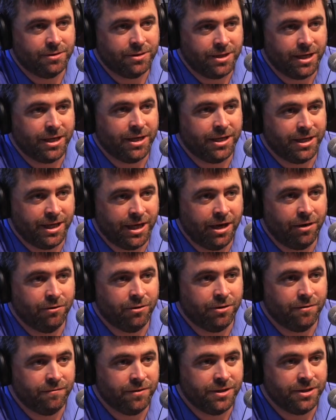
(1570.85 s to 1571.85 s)
taken
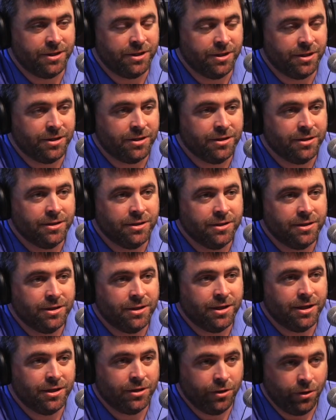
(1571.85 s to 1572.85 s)
care of and done
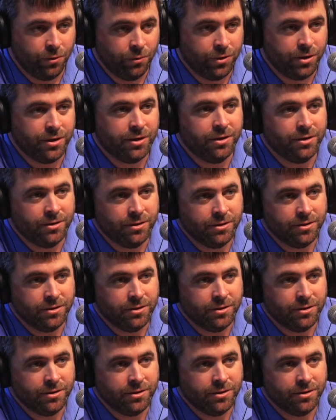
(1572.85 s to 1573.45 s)
and noted.